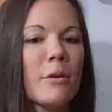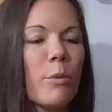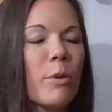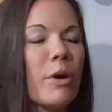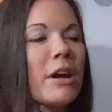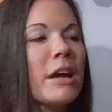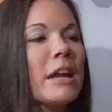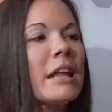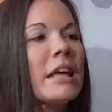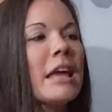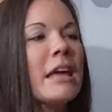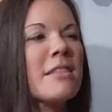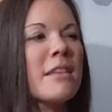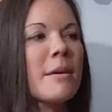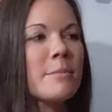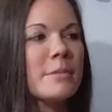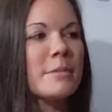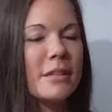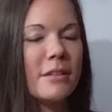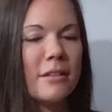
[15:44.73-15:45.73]
we're going to get
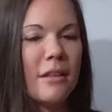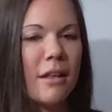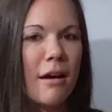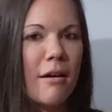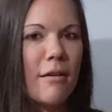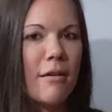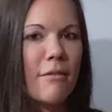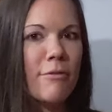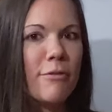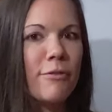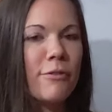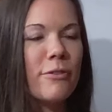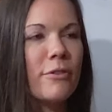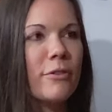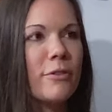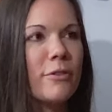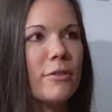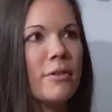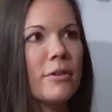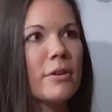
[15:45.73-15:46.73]
them to love
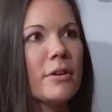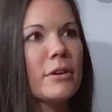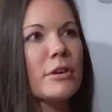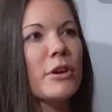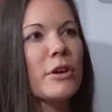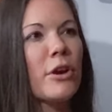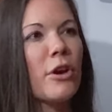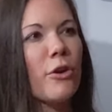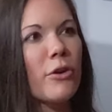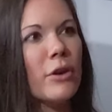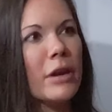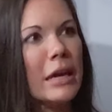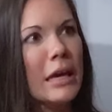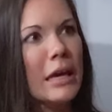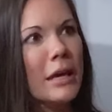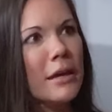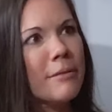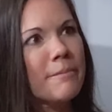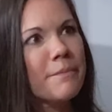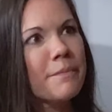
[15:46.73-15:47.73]

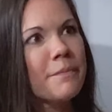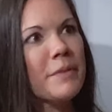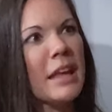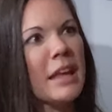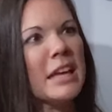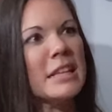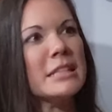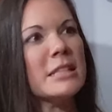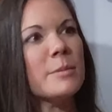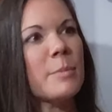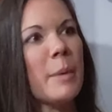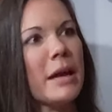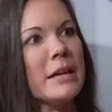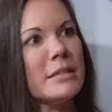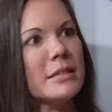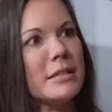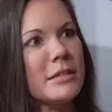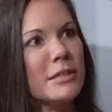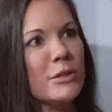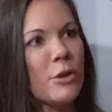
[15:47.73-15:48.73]
curry and
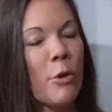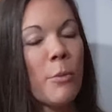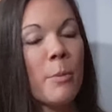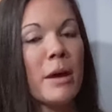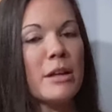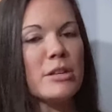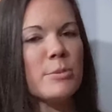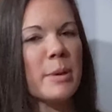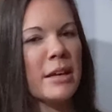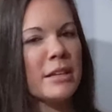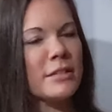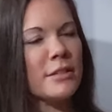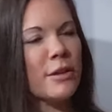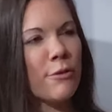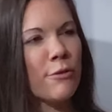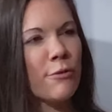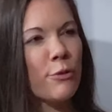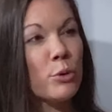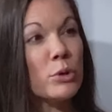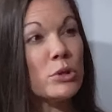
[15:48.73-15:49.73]
spices so much because
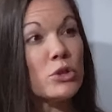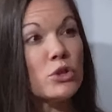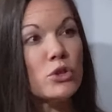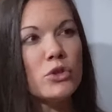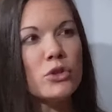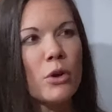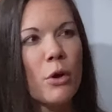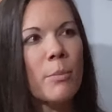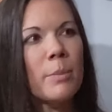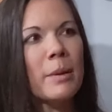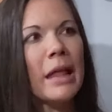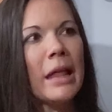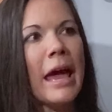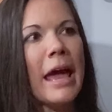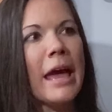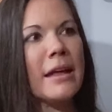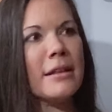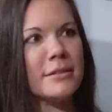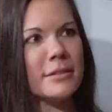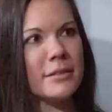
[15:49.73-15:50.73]
their food is so
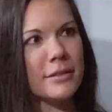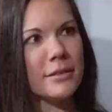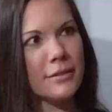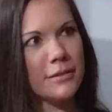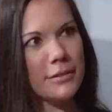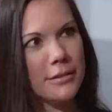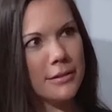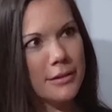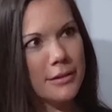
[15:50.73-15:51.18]
bland.